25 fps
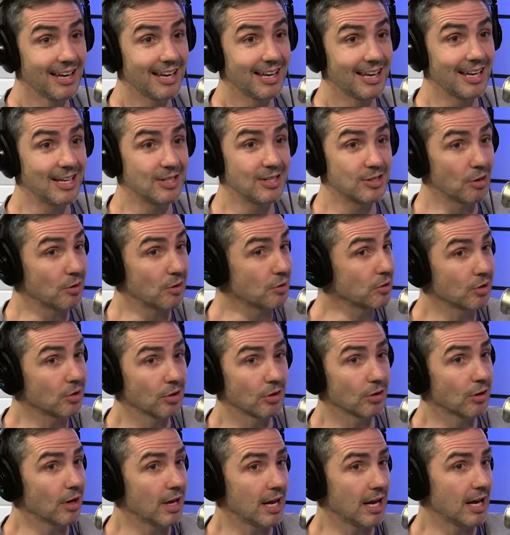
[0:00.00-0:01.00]
He's
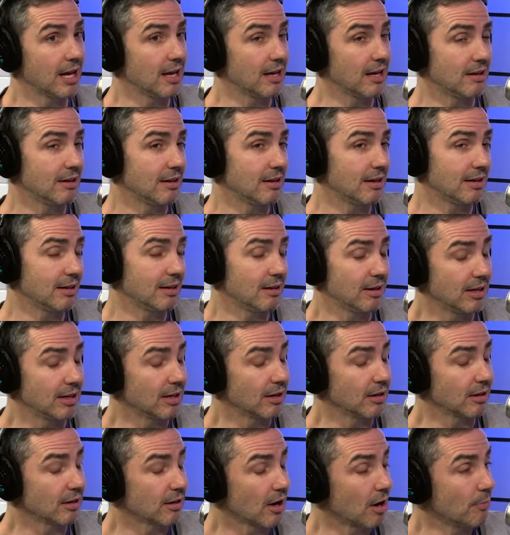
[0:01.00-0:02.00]
under in
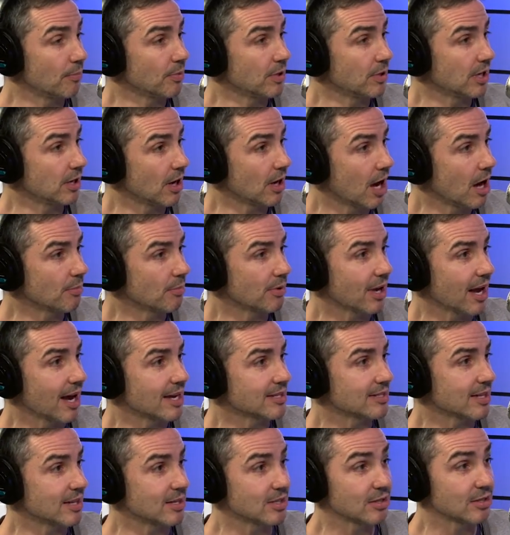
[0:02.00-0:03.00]
a company,
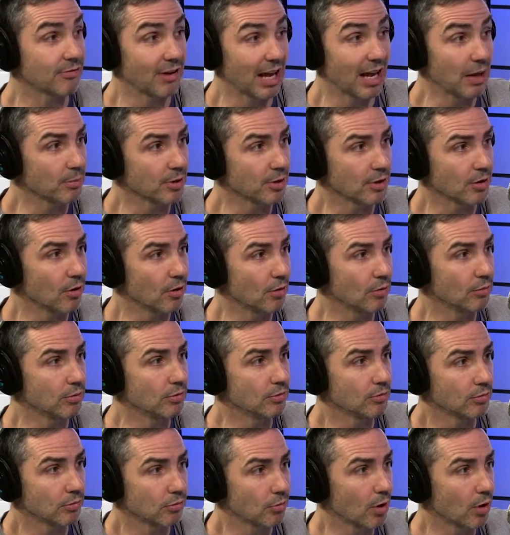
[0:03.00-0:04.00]
Comcast, that is family
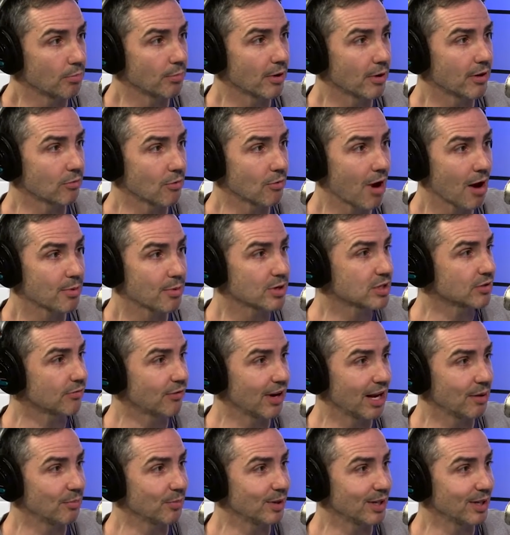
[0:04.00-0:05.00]
owned, run by the Roberts
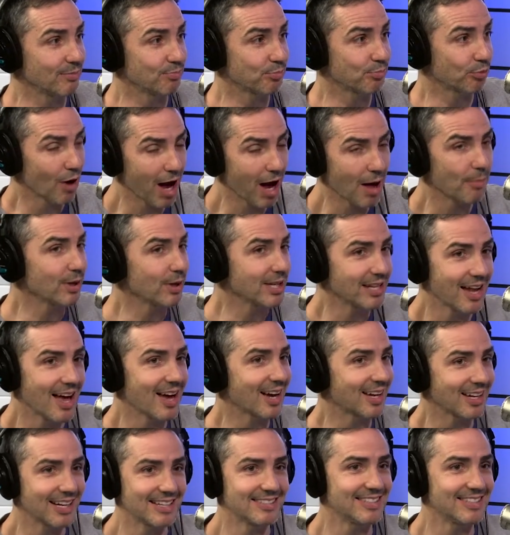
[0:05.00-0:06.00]
family. Probably
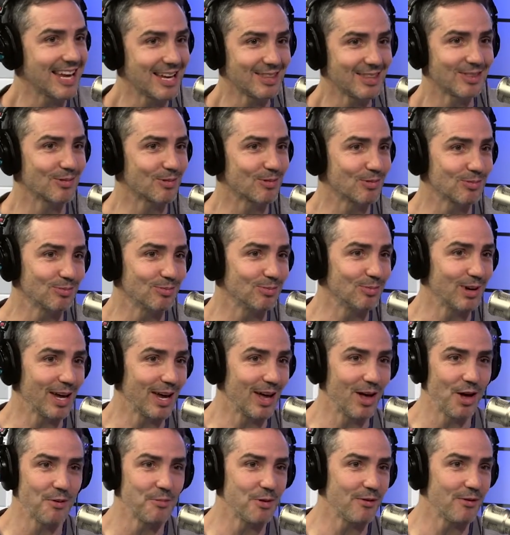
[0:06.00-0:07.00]
not going to take the
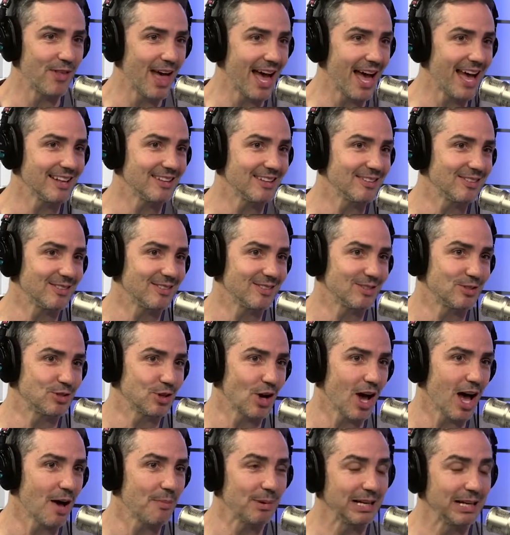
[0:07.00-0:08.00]
helm of that
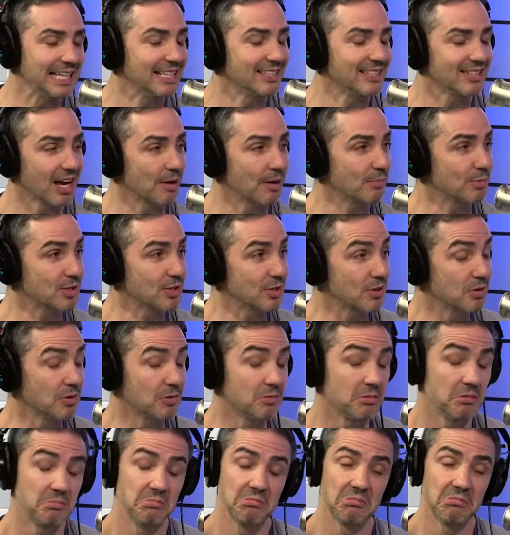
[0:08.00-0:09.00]
job anytime
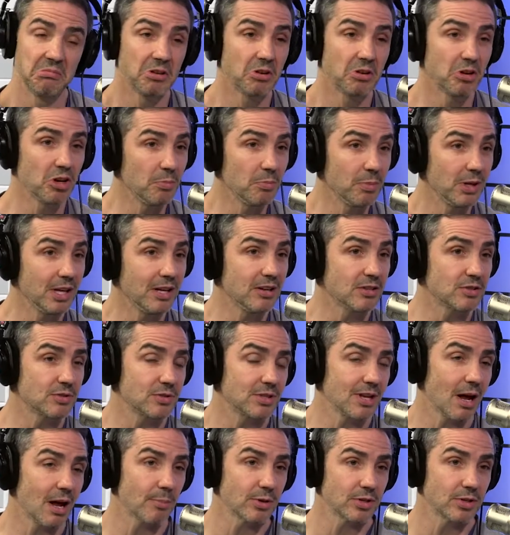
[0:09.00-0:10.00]
soon. Could be an
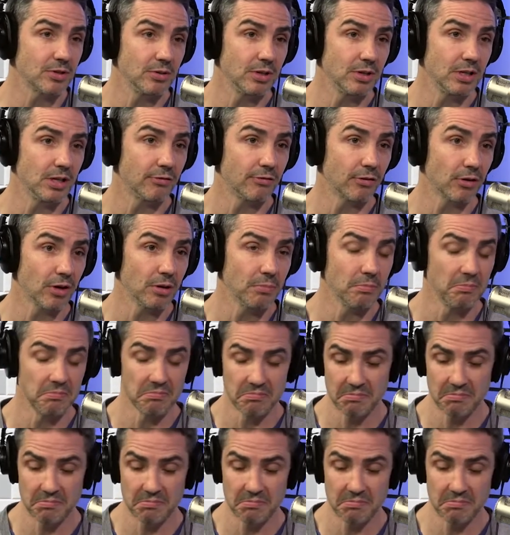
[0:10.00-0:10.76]
interesting opportunity for him.